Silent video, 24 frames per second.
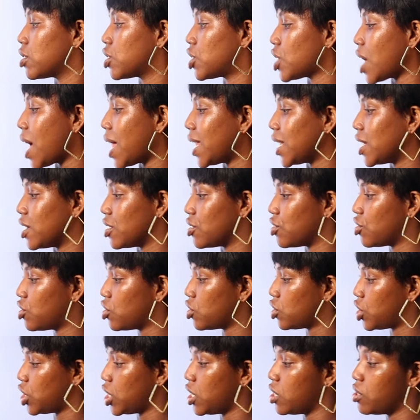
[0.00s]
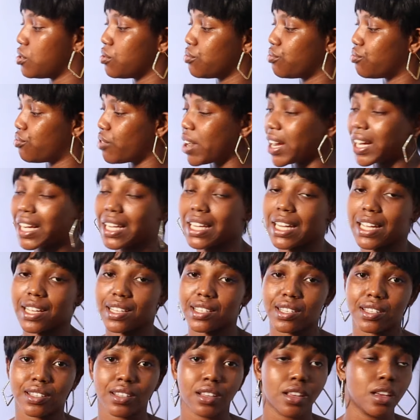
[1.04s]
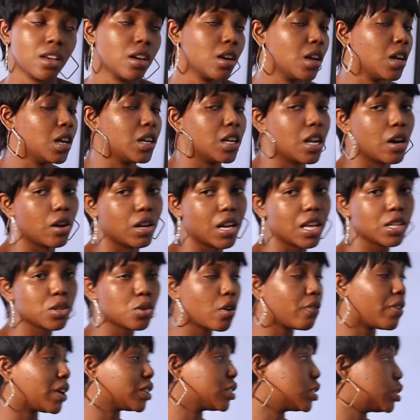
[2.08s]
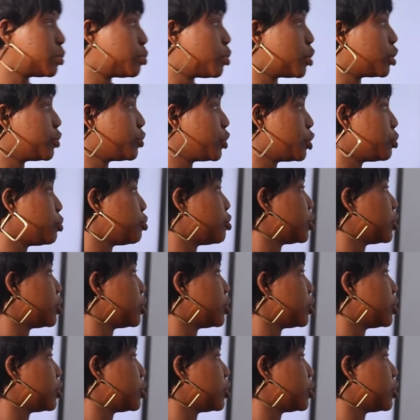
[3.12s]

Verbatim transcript: Challenge D. Reckless. Now let's go back to the board for the